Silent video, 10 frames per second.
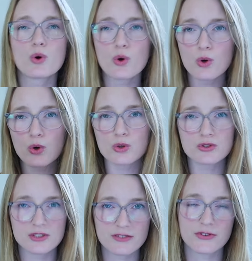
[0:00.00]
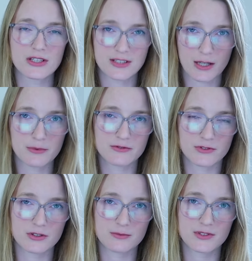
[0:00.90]
all the different types of
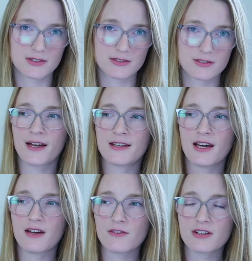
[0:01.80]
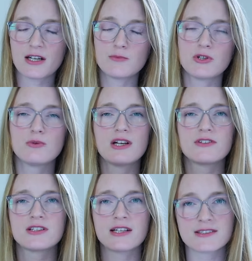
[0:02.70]
verbs. And every time you will have
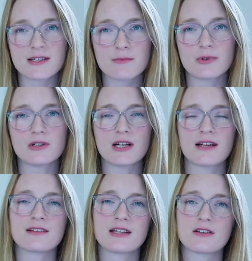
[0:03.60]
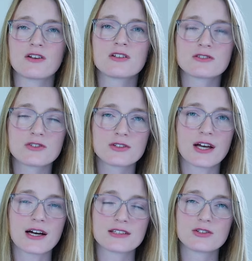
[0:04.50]
an example, and then under
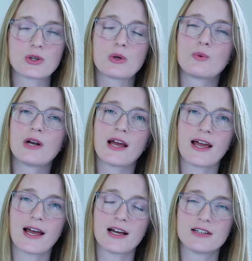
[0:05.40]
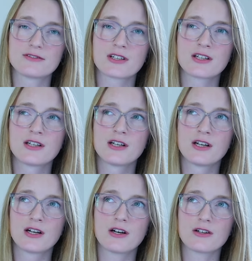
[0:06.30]
that you will have
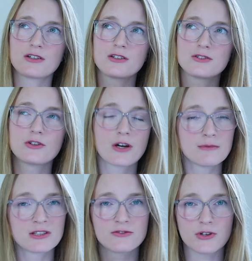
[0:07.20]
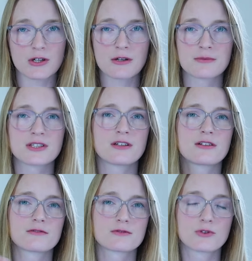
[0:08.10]
the common verbs
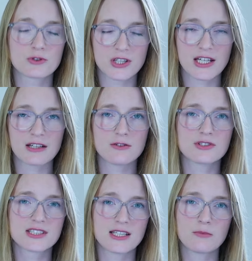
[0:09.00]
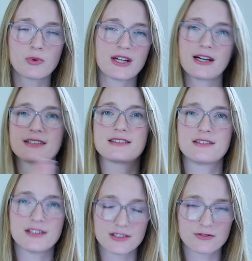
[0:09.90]
conjugated the same way as
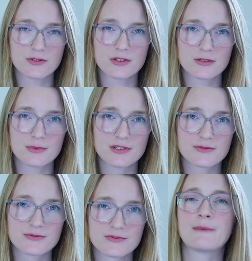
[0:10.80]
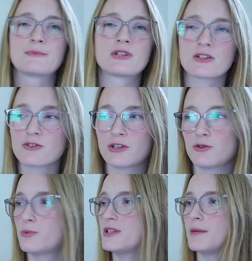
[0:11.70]
this verb. I'm not going
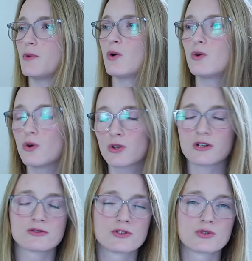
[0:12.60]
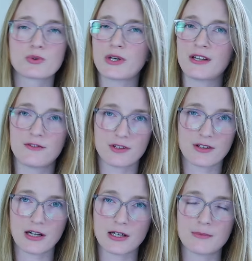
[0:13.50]
to put them all on the screen every
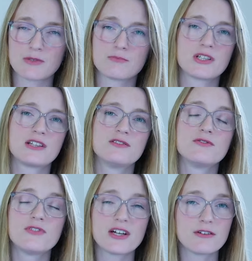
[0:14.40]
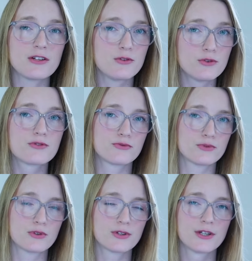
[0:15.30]
time, but it's very
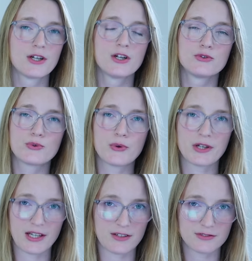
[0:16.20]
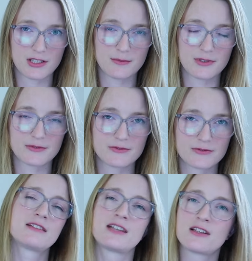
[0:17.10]
useful to have them.
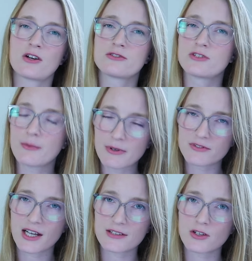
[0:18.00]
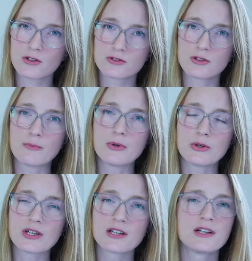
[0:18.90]
And then on top of that, on the
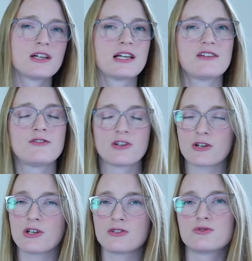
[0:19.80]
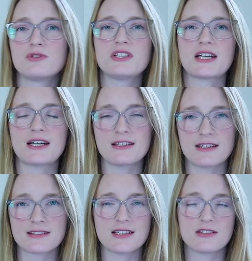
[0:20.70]
book, if you are going to the
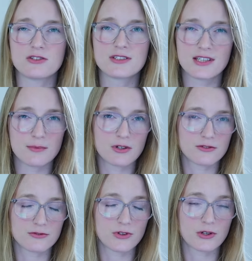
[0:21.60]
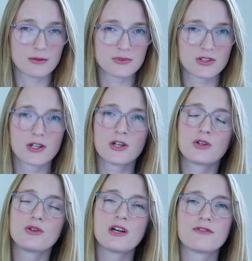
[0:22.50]
annex and the table of verbs,
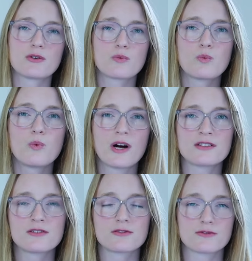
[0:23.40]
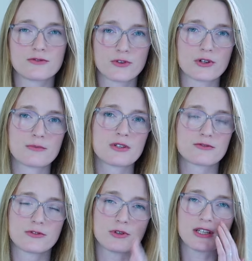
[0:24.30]
you have one verb
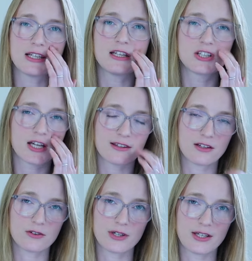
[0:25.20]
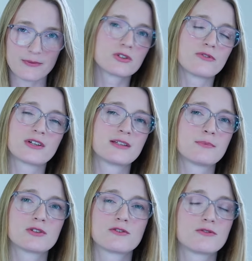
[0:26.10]
for each category. So for
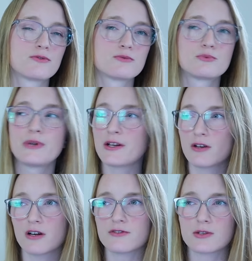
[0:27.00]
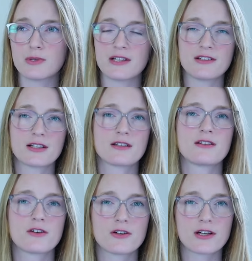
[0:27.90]
example, the regular verb ending
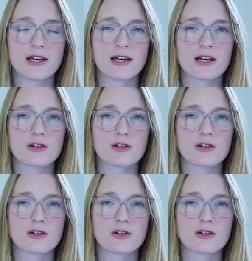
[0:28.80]
in ER,